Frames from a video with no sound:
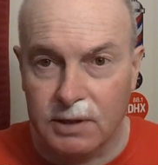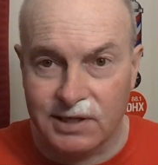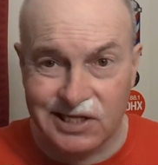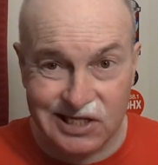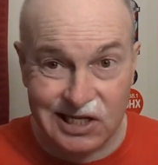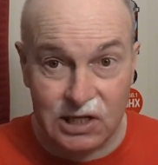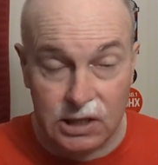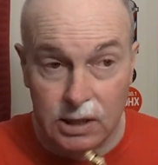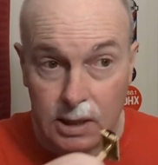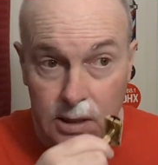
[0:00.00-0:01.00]
about a
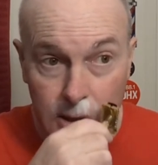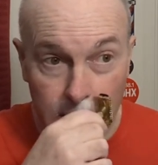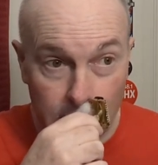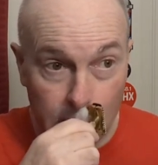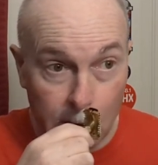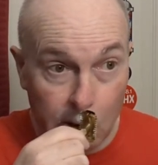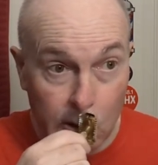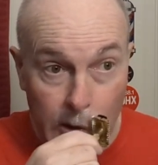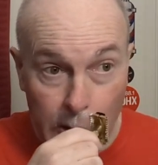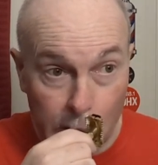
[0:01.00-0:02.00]
C
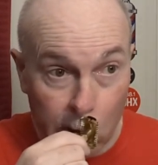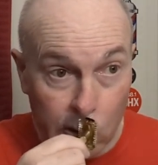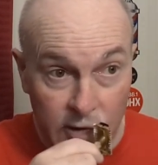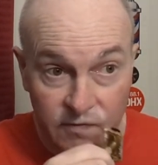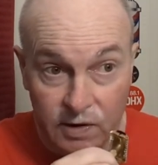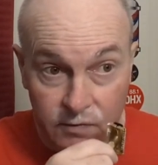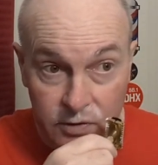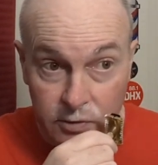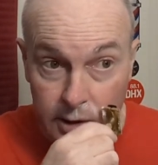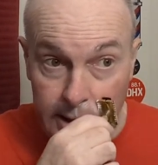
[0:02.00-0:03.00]
if I
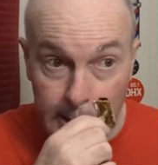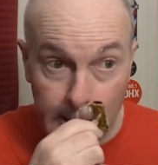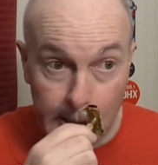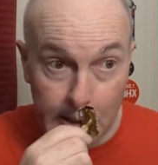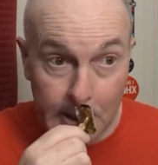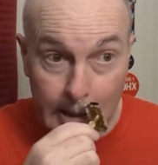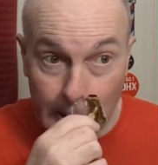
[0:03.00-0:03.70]
were grading it.